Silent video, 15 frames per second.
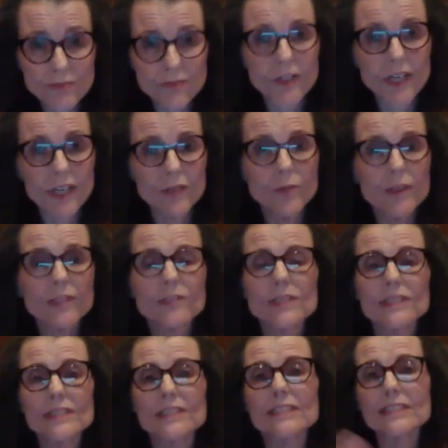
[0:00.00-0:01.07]
fun whether
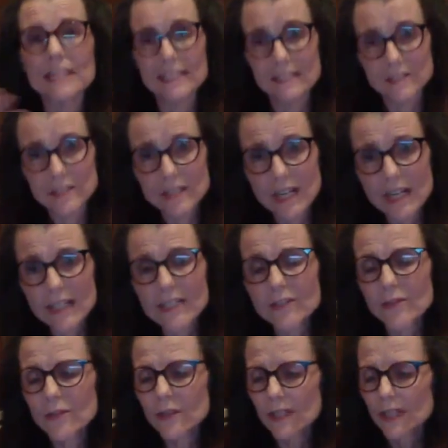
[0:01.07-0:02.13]
it's an Italian sonnet
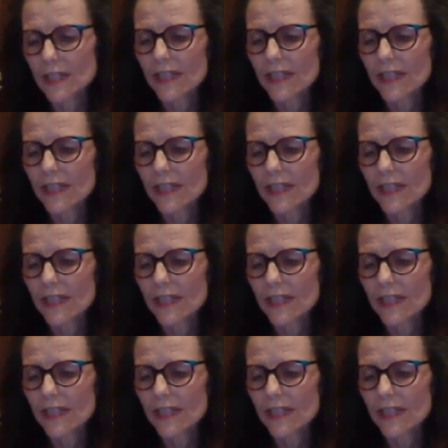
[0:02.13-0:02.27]
or